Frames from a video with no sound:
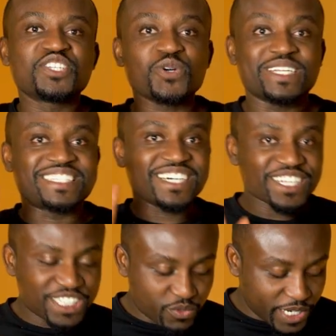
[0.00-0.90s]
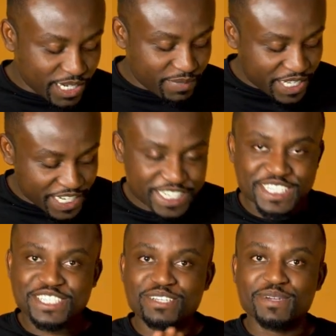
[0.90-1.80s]
So the third thing we're gonna be needing
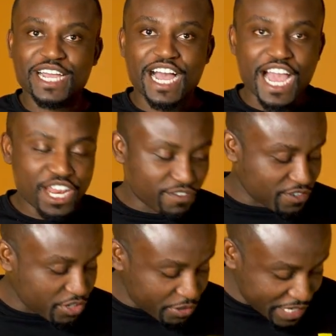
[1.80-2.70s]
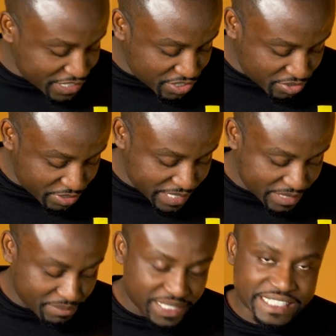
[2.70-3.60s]
is some kind of green
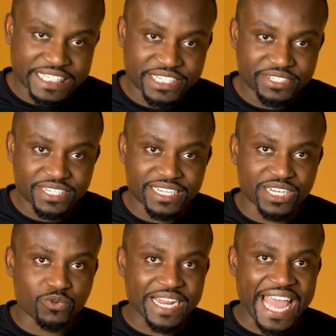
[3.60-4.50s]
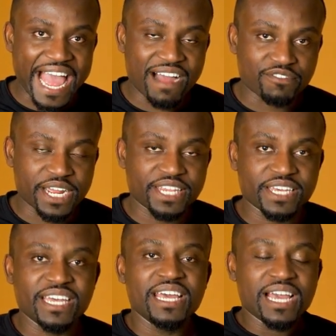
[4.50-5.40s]
screen material like the one I have right
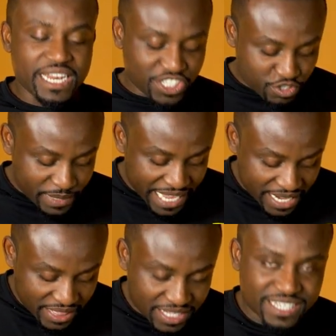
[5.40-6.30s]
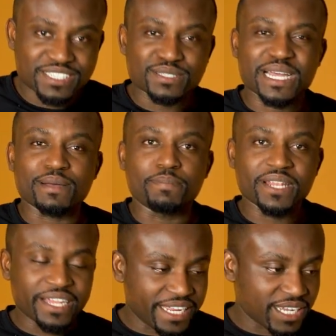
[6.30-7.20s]
here. And this could be anything that's like a
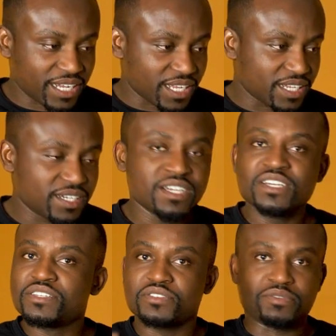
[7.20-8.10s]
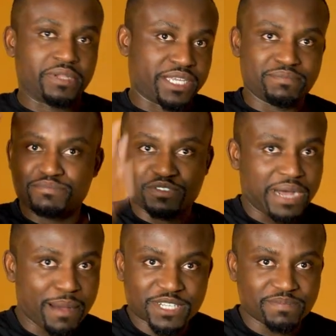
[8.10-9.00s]
plain color. So like your
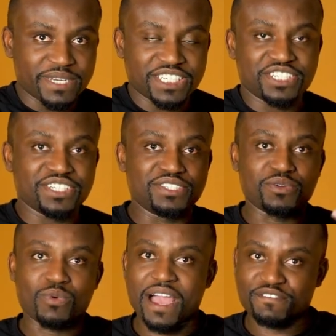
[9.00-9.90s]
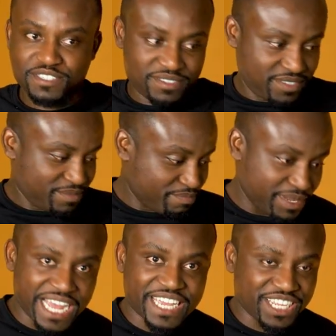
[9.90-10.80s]
mama's bed sheet, your wife's
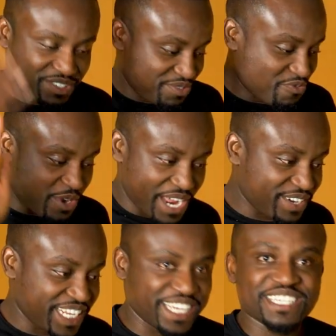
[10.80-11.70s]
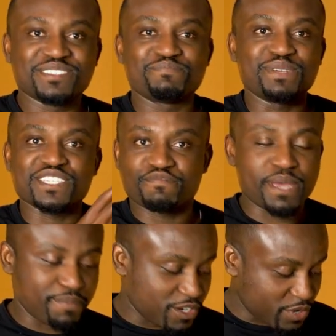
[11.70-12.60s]
blanket, whatever it is, piece of
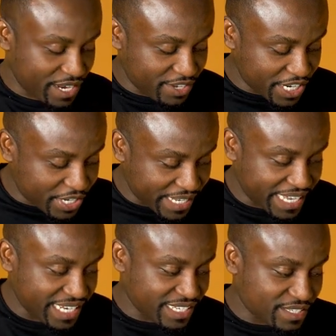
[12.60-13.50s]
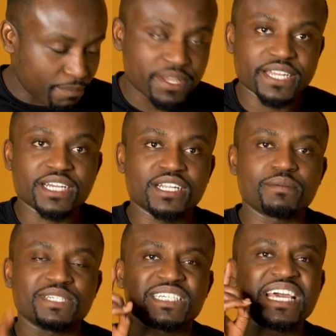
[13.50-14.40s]
paper, whatever they can get that's a plain
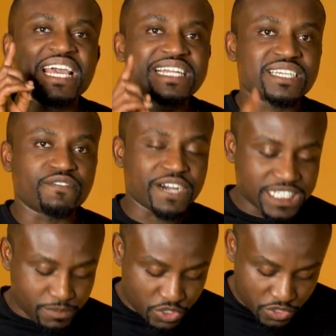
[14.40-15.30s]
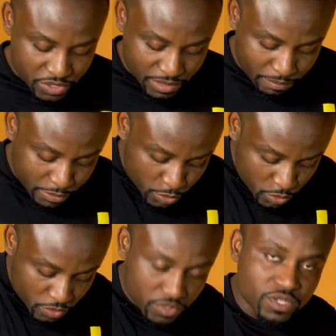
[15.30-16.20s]
color, but it's advisable to use a
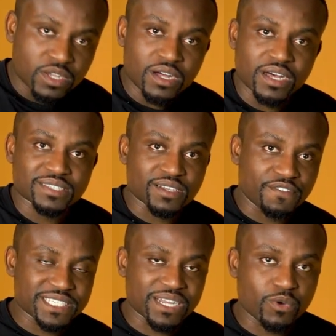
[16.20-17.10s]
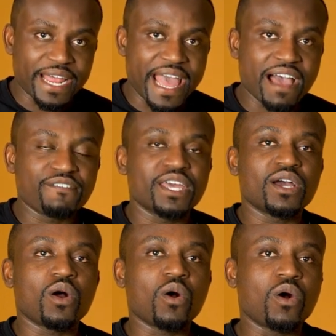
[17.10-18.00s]
blue a uh, surface like what I have
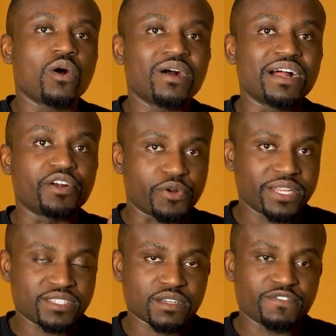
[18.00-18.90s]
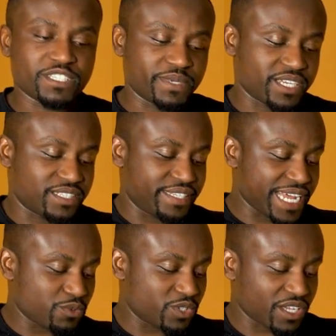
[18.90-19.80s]
here or a green surface because
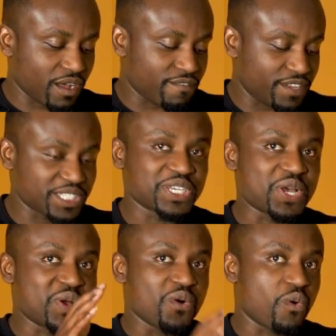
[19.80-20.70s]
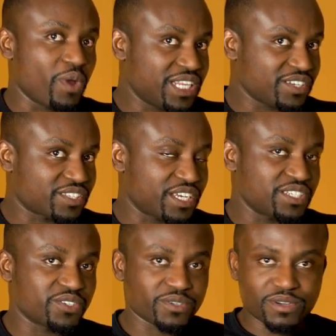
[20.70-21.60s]
that will conflict with your
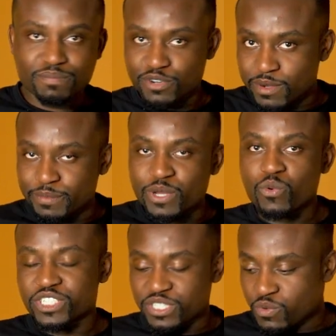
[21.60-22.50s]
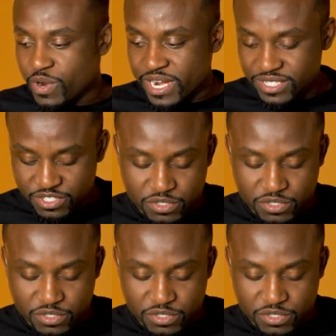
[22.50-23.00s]
skin tone or probably what you're wearing.